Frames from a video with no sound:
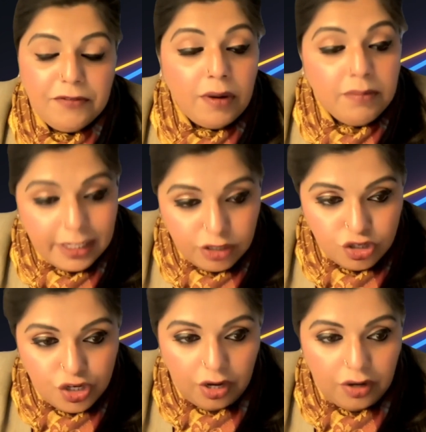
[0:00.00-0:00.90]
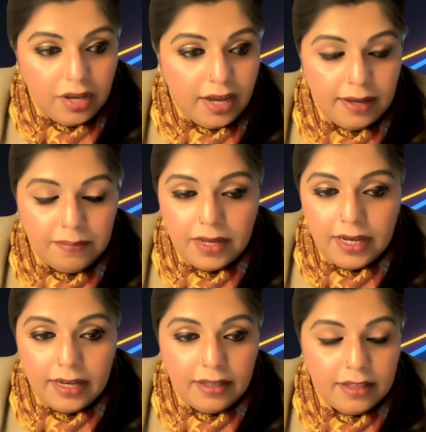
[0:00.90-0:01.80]
But from literature,
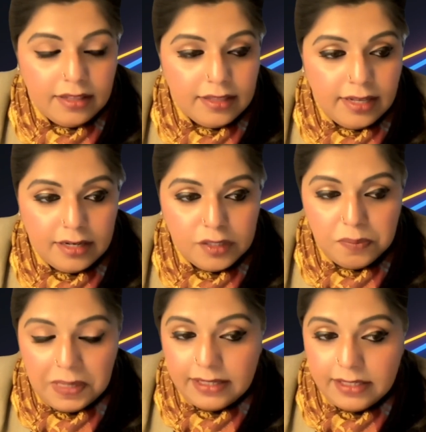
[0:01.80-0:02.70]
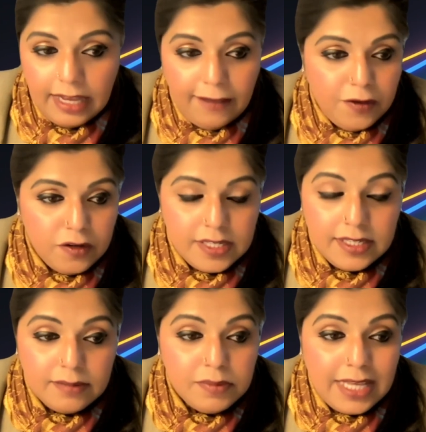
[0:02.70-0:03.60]
there's been AVR
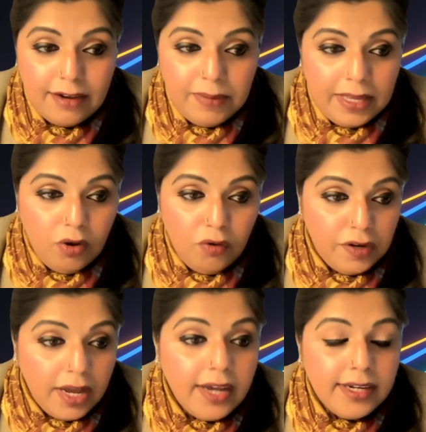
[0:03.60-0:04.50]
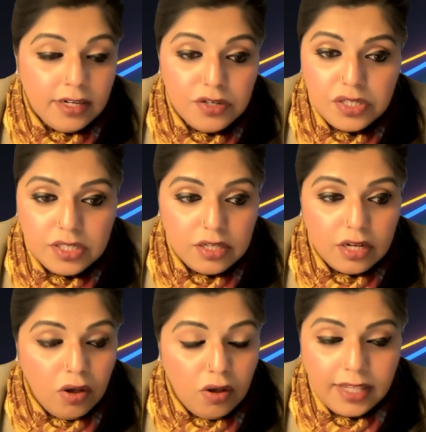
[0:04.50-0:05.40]
systems that have been over 9
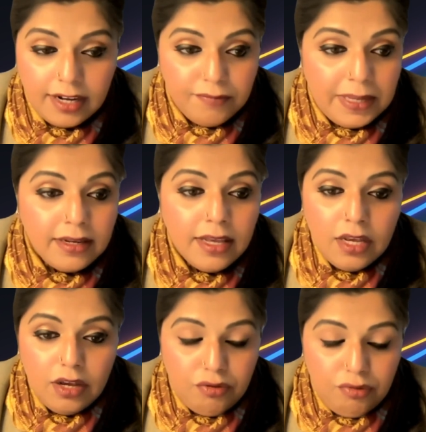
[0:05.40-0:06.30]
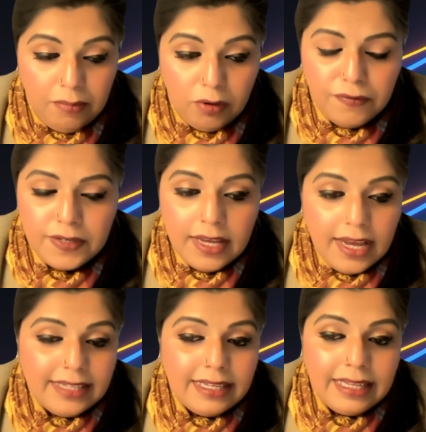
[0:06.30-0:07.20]
years long that have been removed.
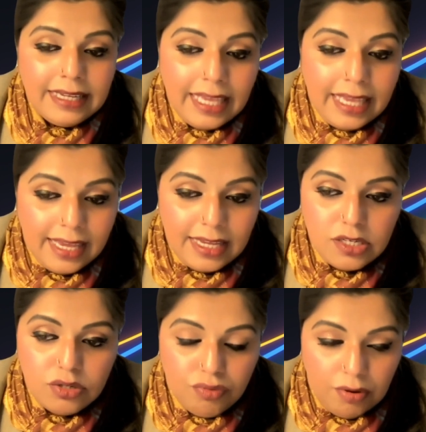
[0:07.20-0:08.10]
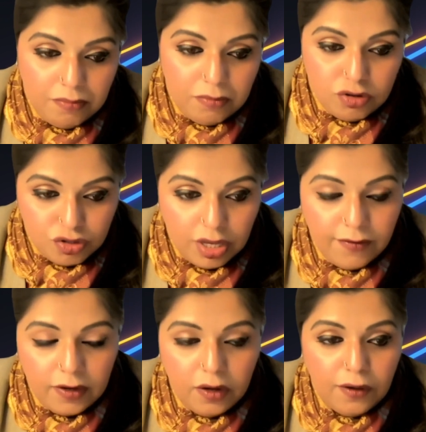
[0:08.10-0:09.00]
I think the key to
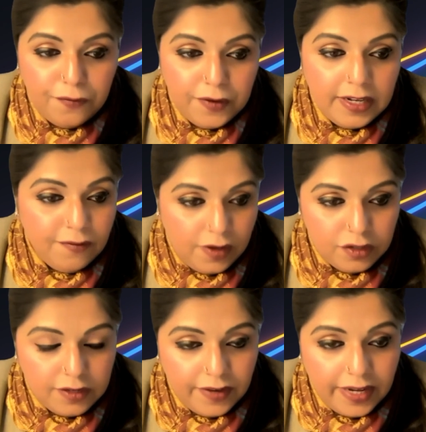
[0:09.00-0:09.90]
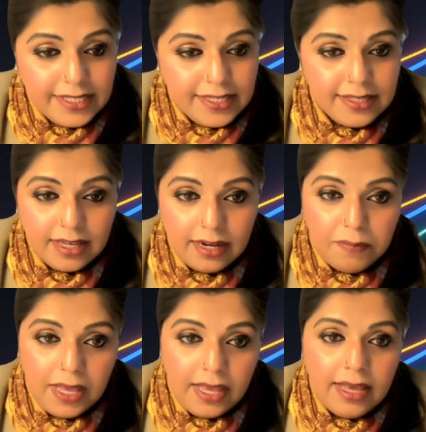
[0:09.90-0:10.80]
retrieval of an AVR device is going
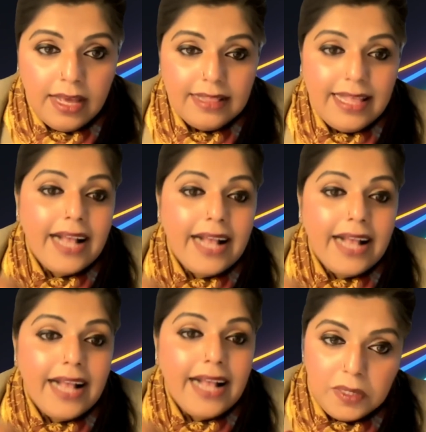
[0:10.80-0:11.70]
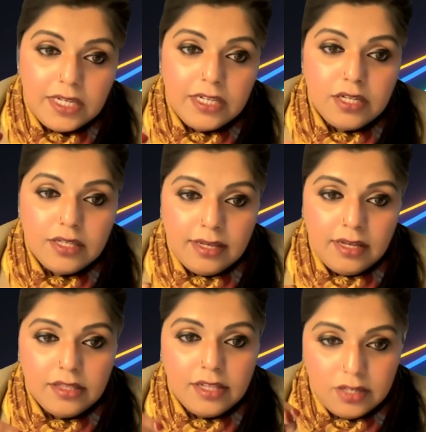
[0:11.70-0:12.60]
to be the accessibility to
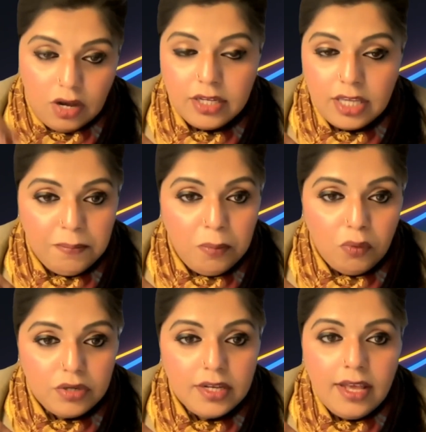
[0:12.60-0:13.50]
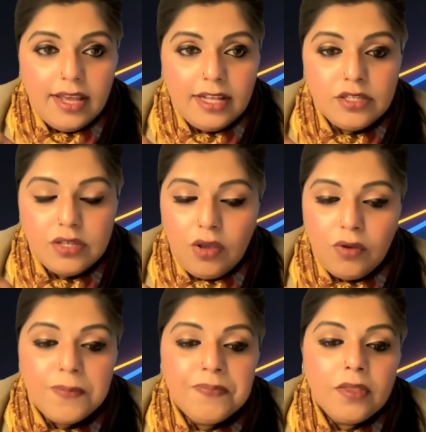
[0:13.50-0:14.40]
the docking port. And
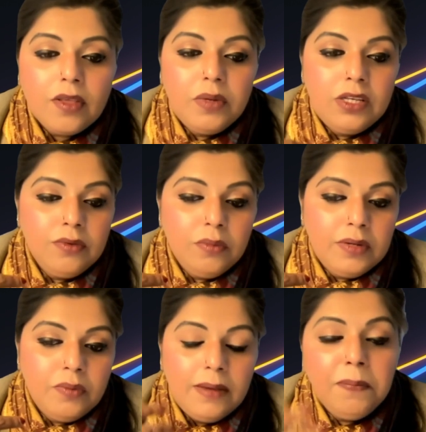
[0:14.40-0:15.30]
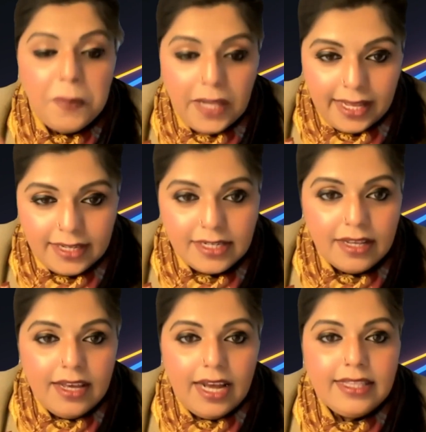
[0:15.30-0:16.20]
so when we
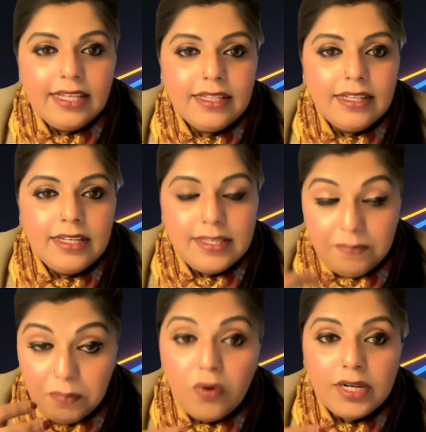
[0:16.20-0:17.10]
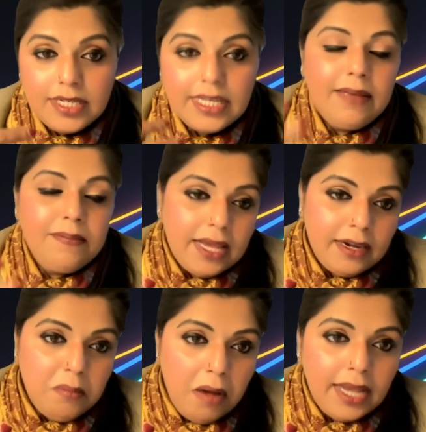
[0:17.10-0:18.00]
implant, I think it's important to keep
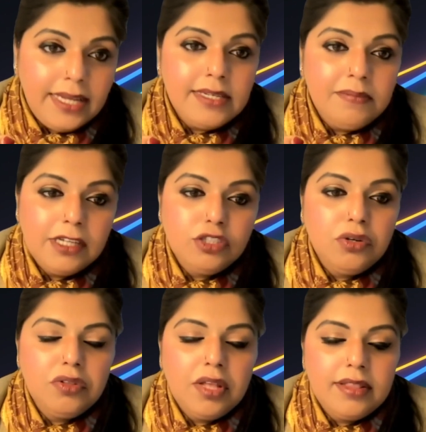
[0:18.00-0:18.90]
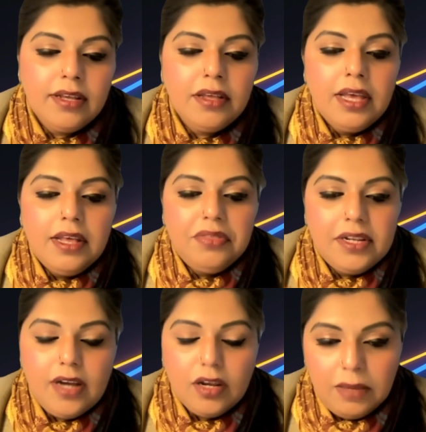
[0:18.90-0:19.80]
that in mind to make sure that
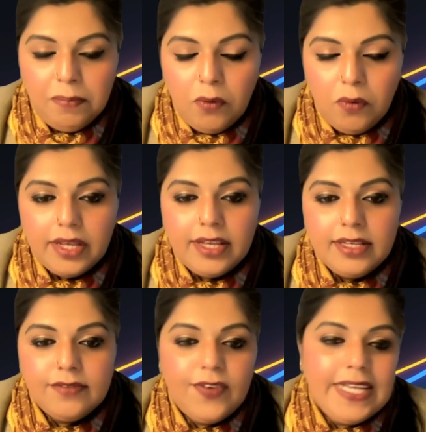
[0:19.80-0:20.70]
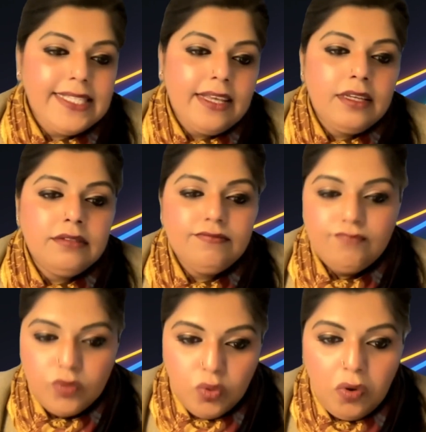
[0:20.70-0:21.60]
the docking port is
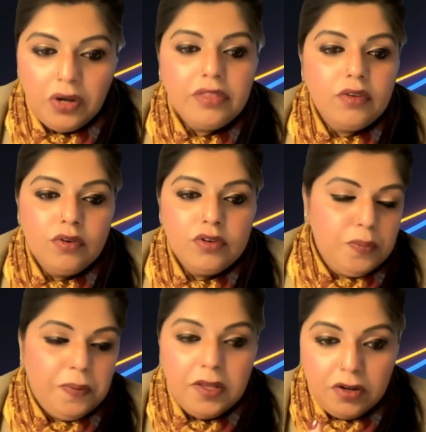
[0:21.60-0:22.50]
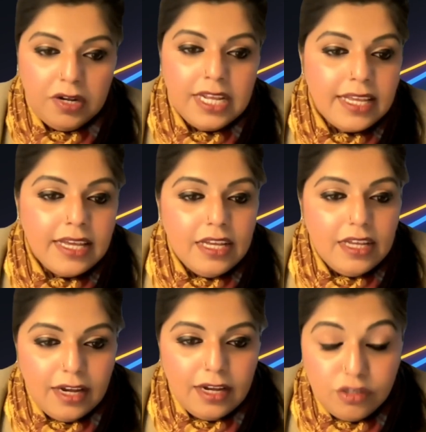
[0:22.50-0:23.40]
facing north or superiorly
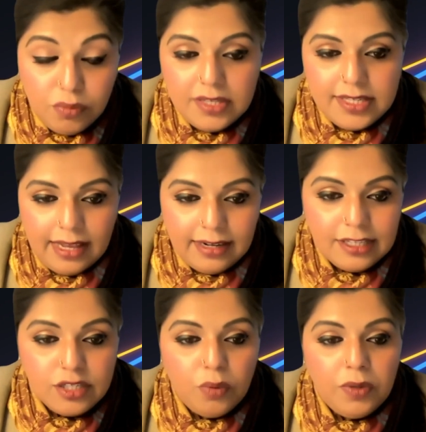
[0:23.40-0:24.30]
towards analyst.